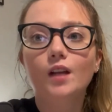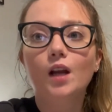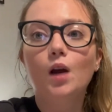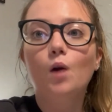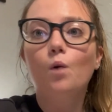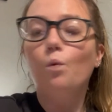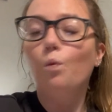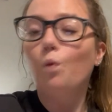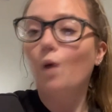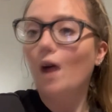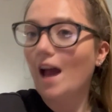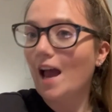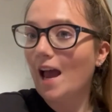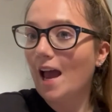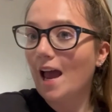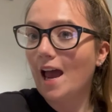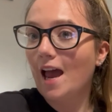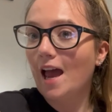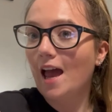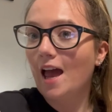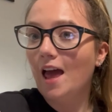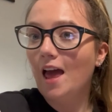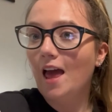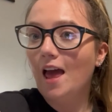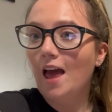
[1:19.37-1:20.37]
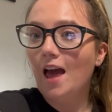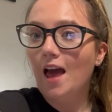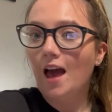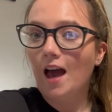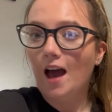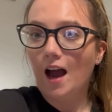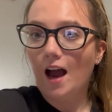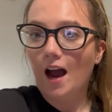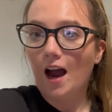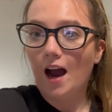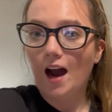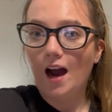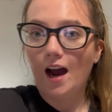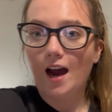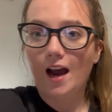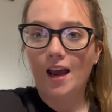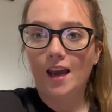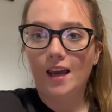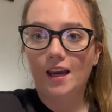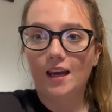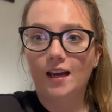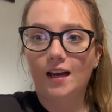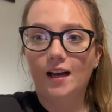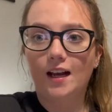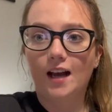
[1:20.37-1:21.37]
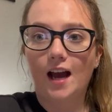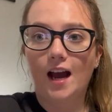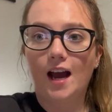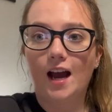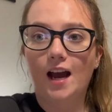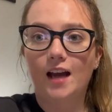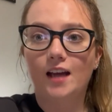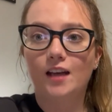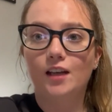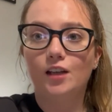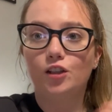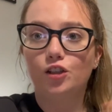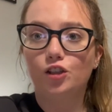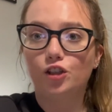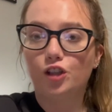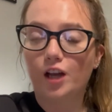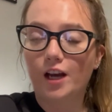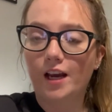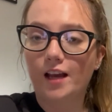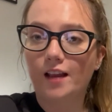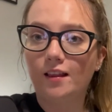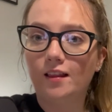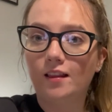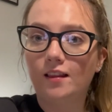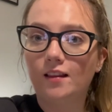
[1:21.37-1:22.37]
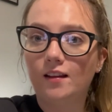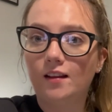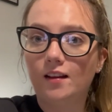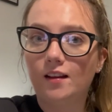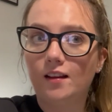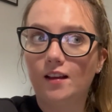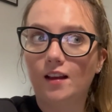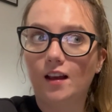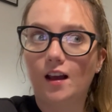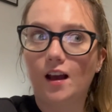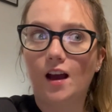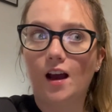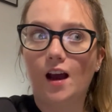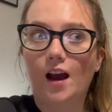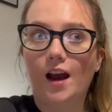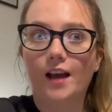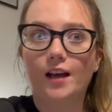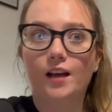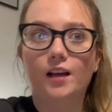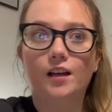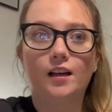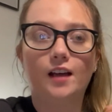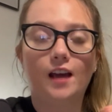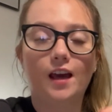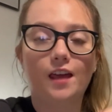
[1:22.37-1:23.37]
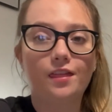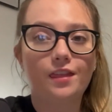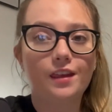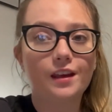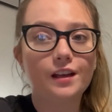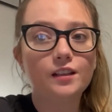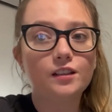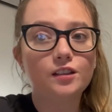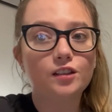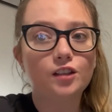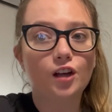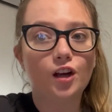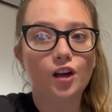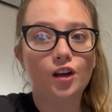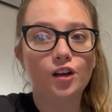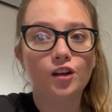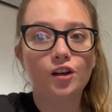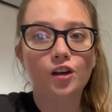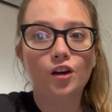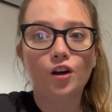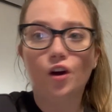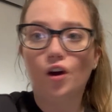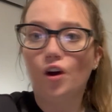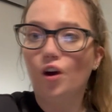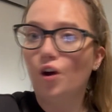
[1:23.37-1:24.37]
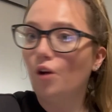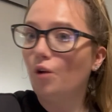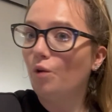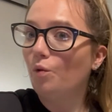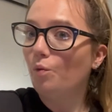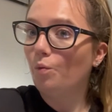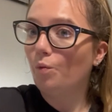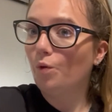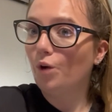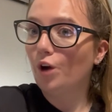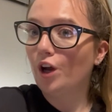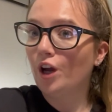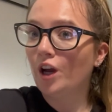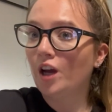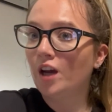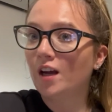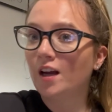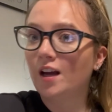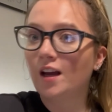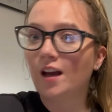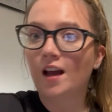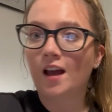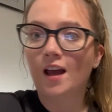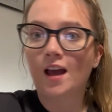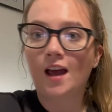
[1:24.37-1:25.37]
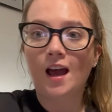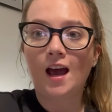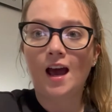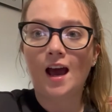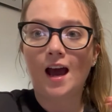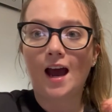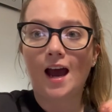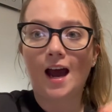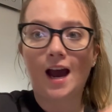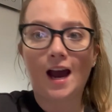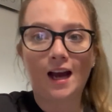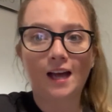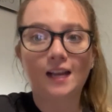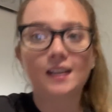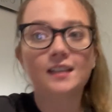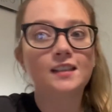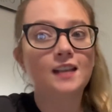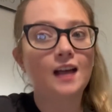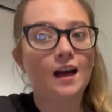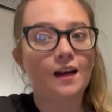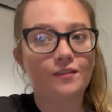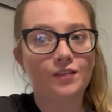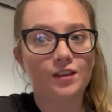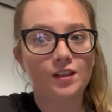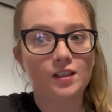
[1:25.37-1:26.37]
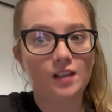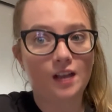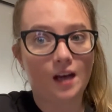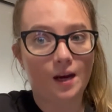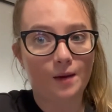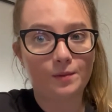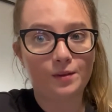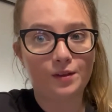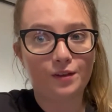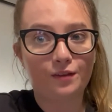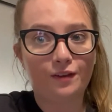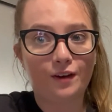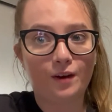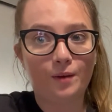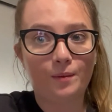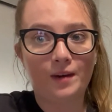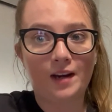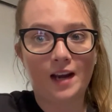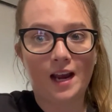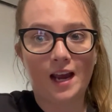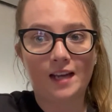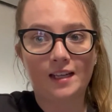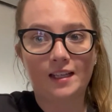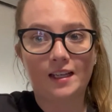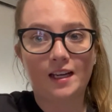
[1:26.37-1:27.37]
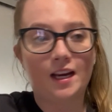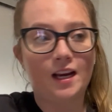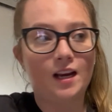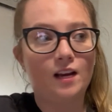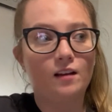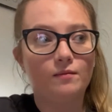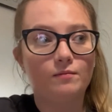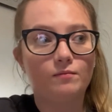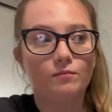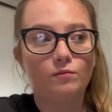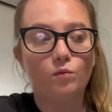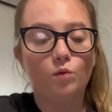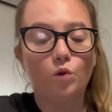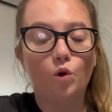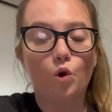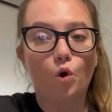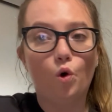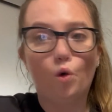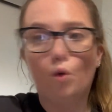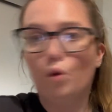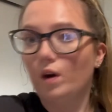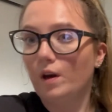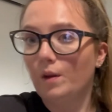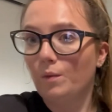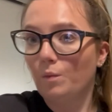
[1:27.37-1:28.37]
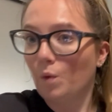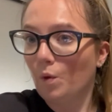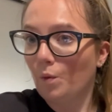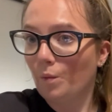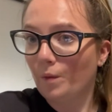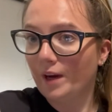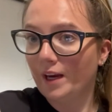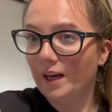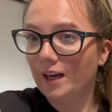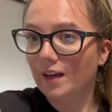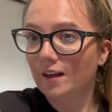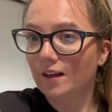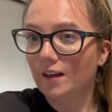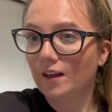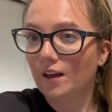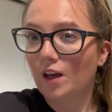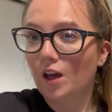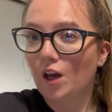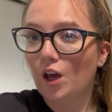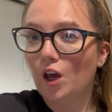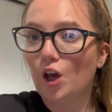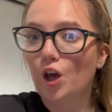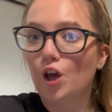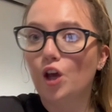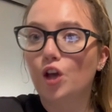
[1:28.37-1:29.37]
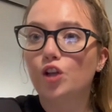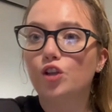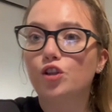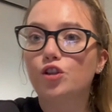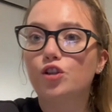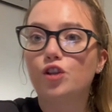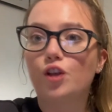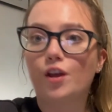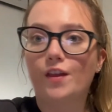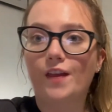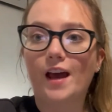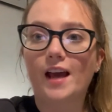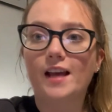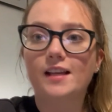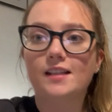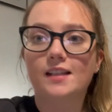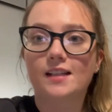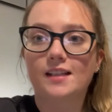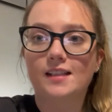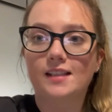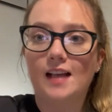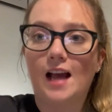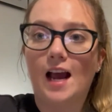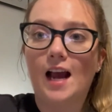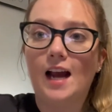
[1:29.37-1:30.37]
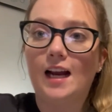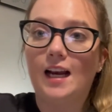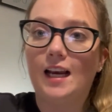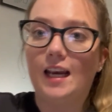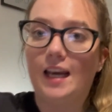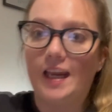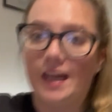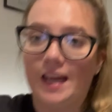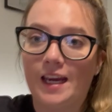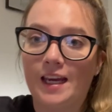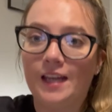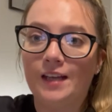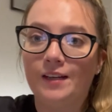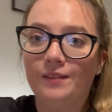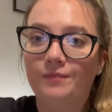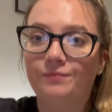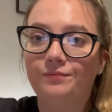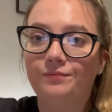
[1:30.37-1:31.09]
where I can chill, I can get things done, work, and have the time to film and edit all in 1 week. So that is exactly